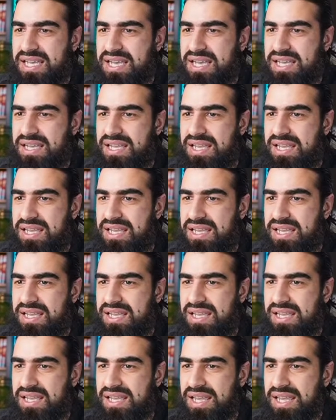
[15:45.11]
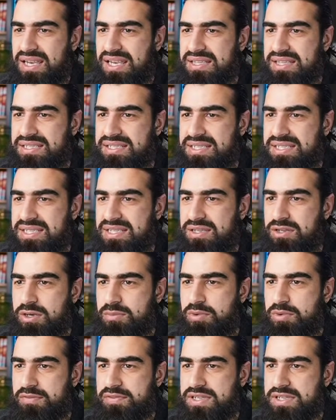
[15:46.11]
uh, uh LLC,
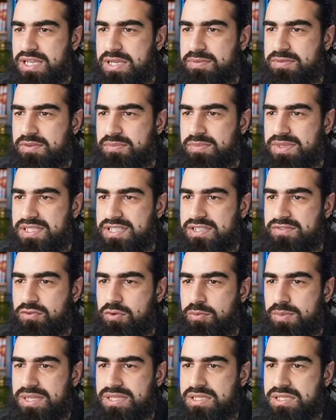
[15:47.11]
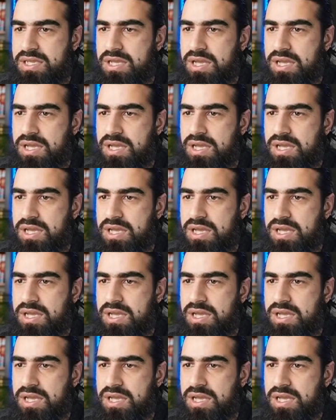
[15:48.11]
non-profit types of business formats.